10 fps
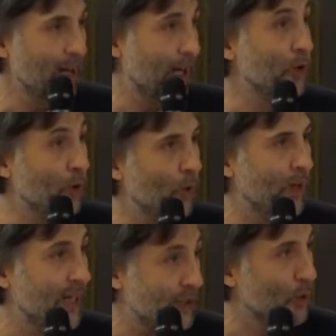and no
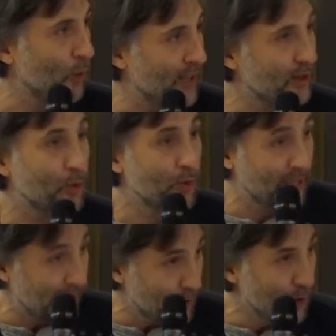one has the right to
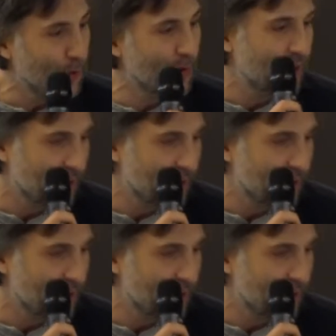tell you